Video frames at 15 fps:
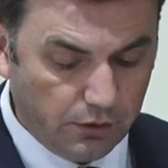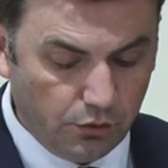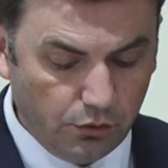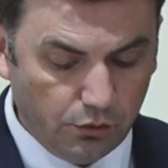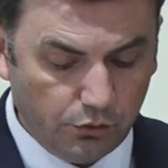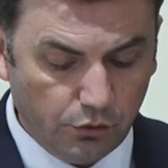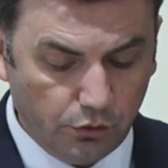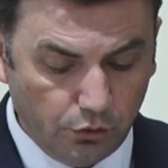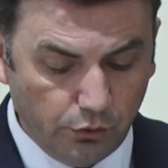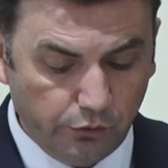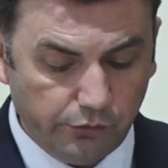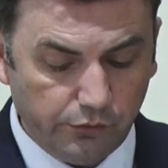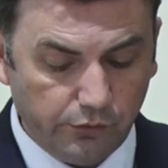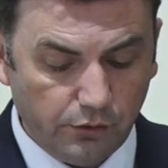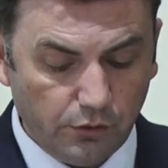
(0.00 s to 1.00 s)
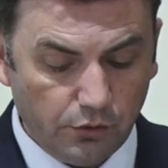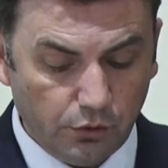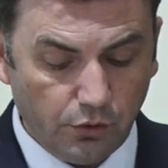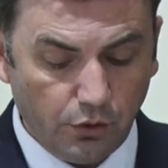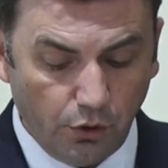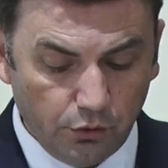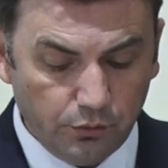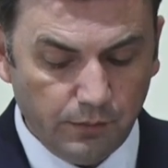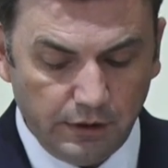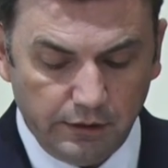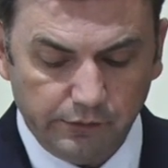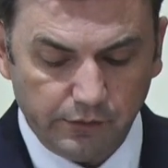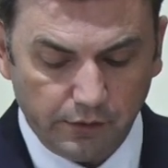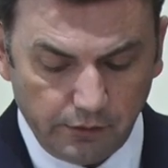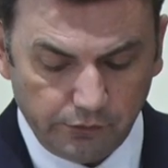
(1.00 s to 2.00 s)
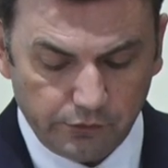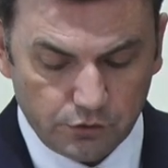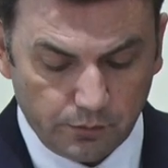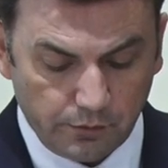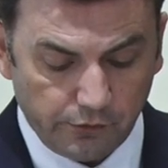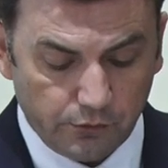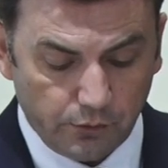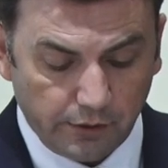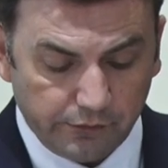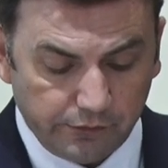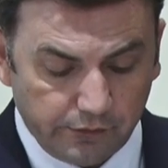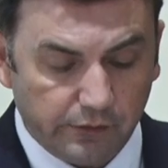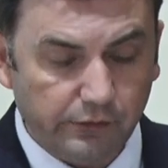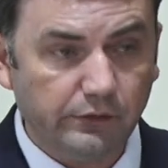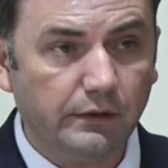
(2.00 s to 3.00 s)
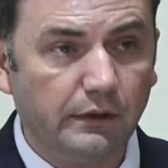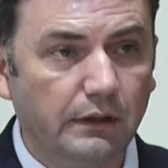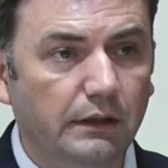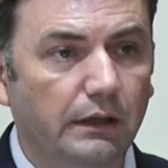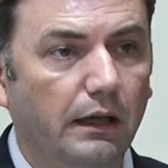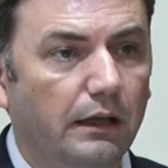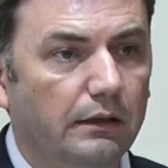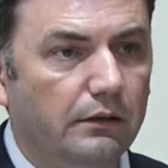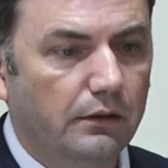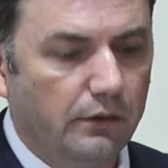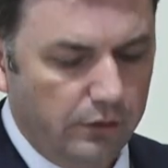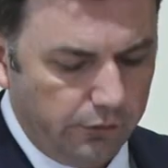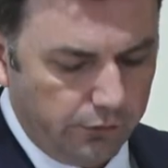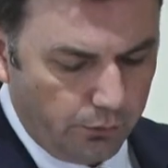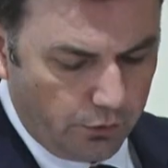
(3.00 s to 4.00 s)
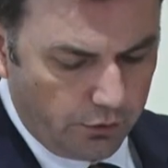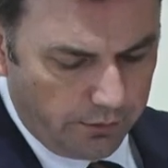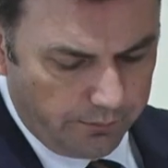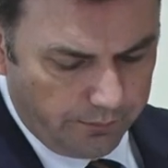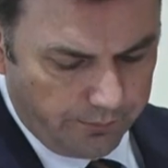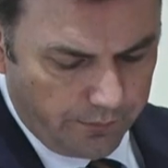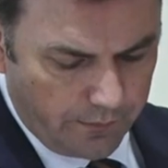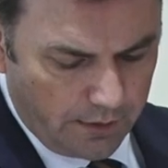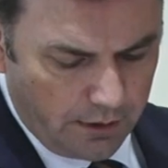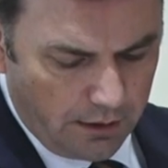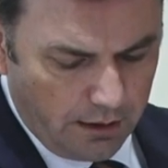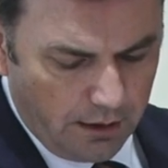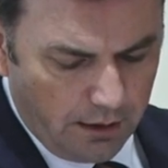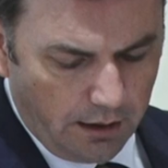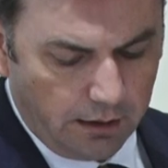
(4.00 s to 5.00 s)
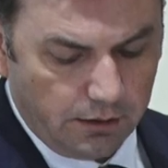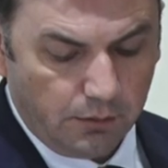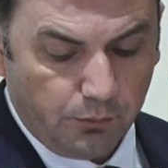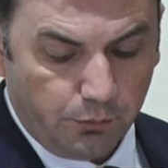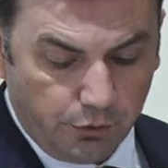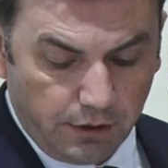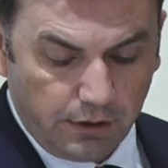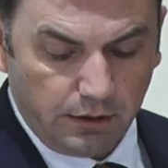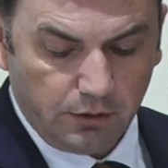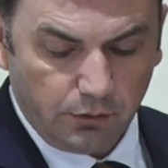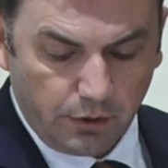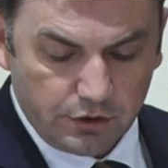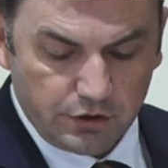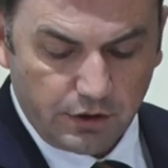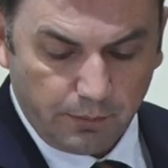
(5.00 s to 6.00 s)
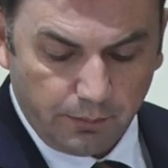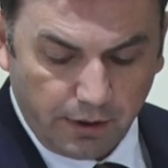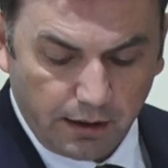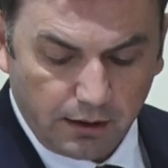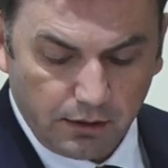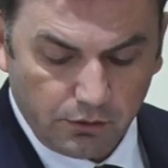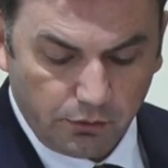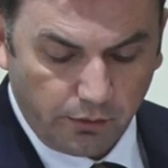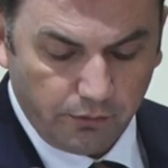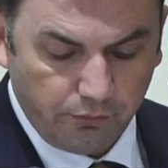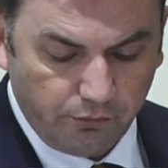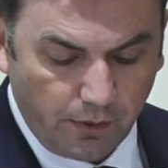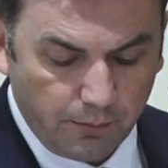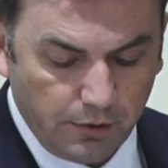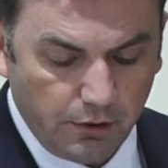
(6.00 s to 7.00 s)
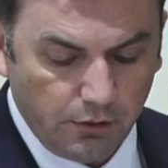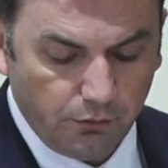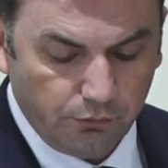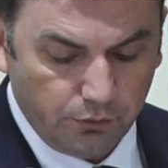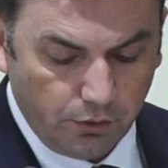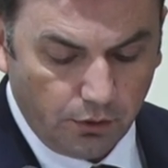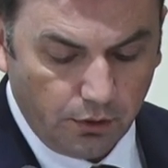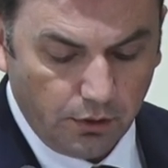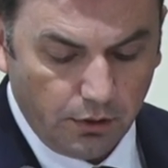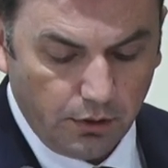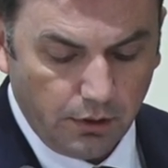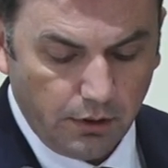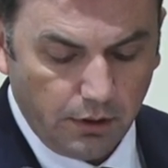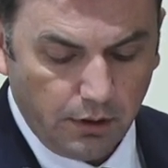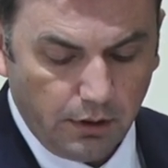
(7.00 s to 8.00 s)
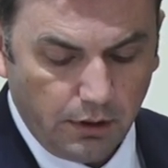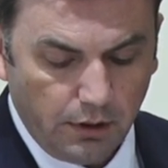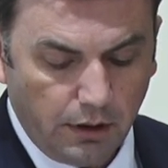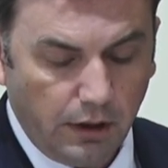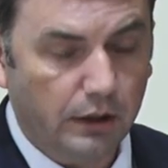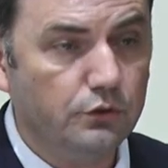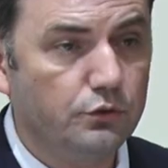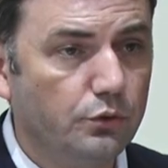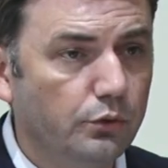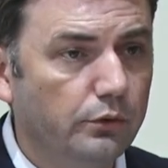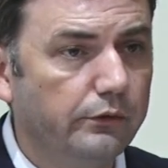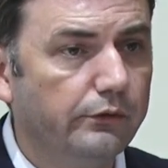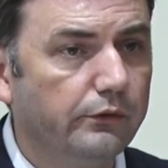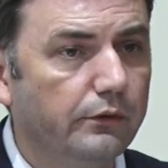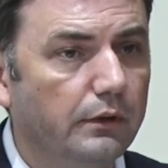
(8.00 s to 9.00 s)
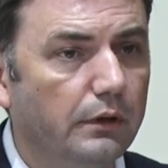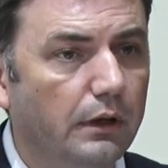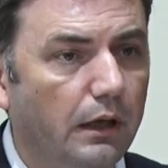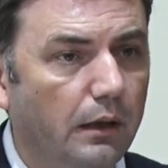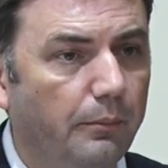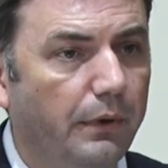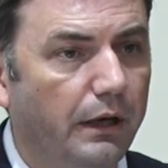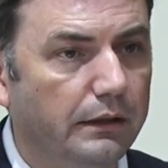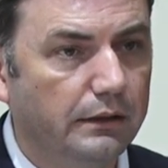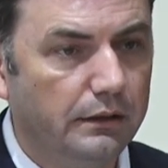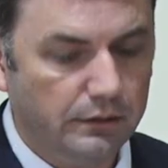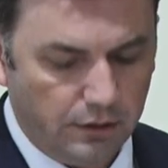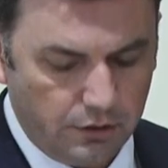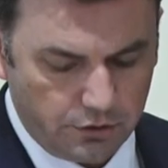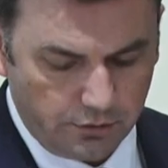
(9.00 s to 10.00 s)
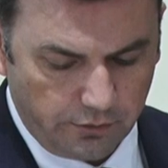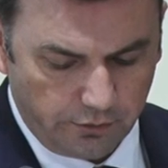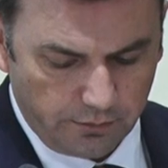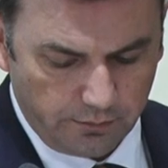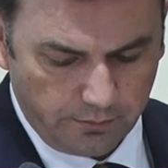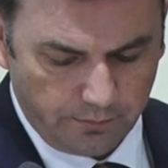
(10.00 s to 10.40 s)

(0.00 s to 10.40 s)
you to use your own means and instruments to assist in ending this war and in bringing Russia back into the family of law and rules-abiding nations.